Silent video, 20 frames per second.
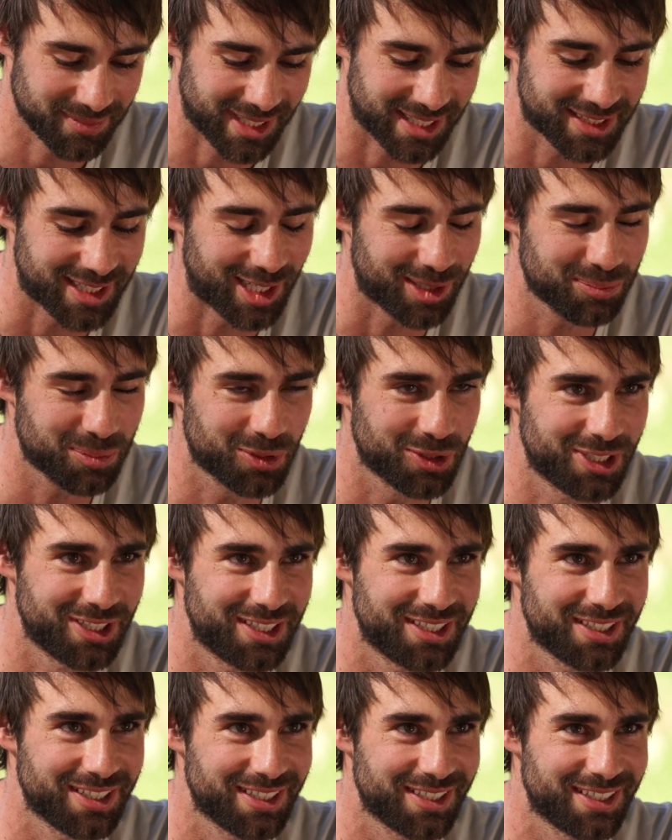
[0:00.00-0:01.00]
At that
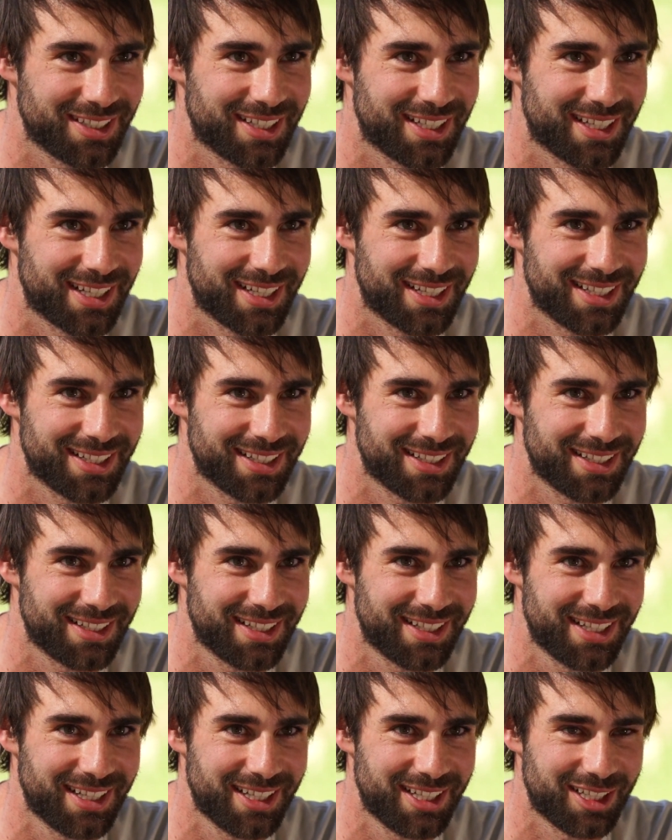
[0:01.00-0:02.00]
point,
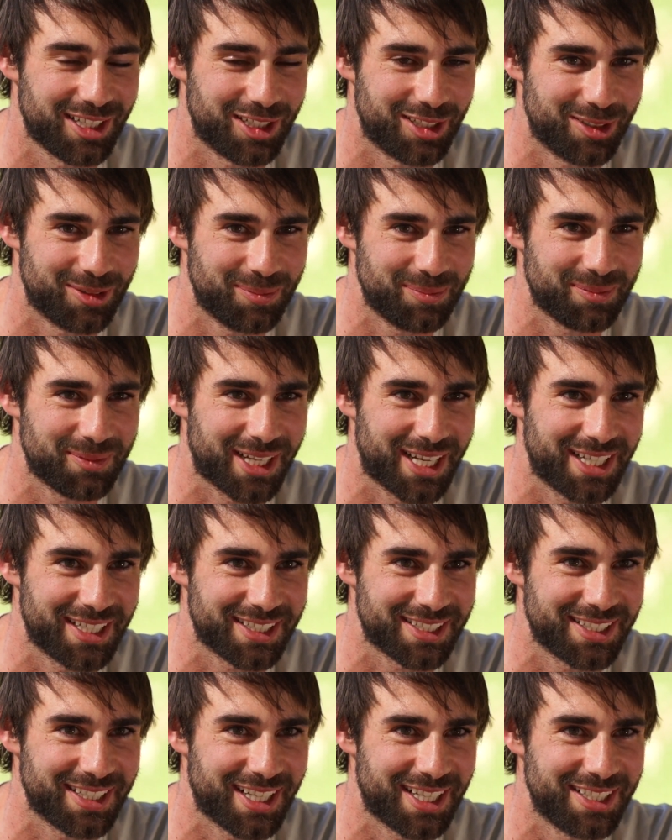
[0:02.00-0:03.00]
um, I
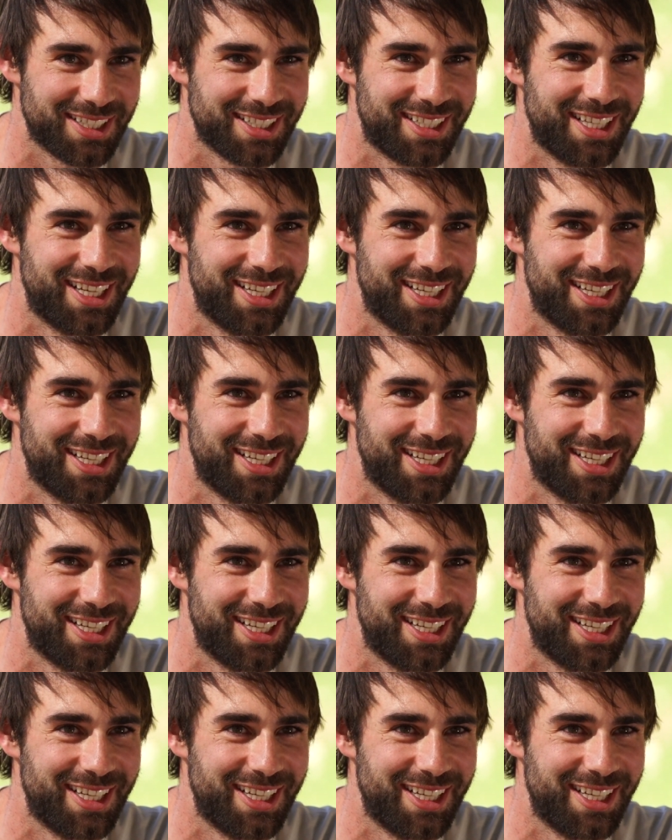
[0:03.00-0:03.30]
ignited,